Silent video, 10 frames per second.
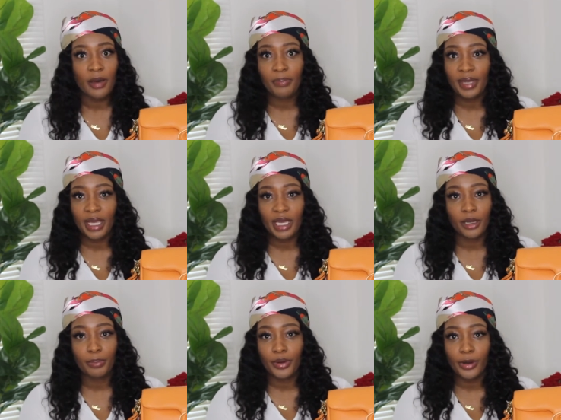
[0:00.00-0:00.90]
a
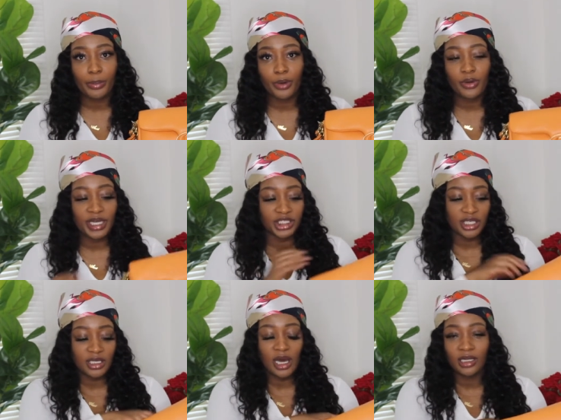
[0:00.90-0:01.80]
pink, a purple, and
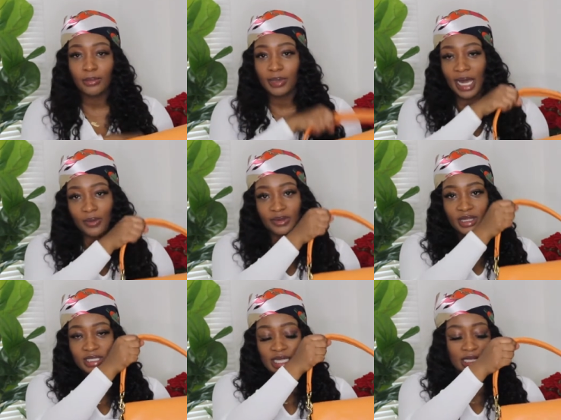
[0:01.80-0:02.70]
just color block with this.